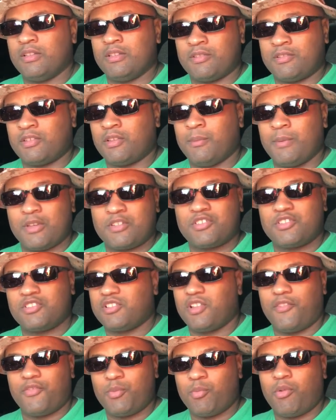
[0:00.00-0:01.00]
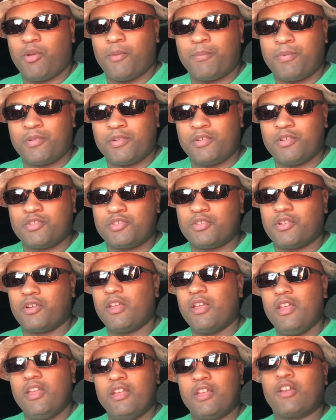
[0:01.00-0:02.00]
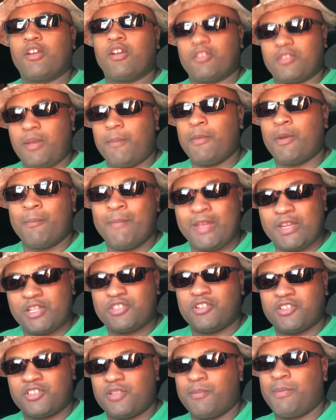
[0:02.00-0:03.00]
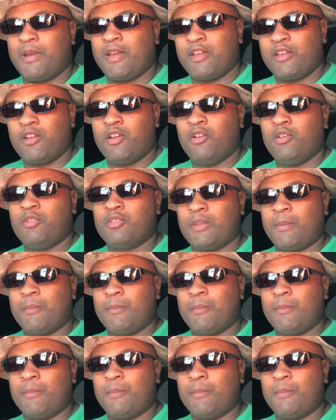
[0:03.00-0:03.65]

some extra stuff you want to put on your truck. He goes, I'm gonna make sure somebody goes.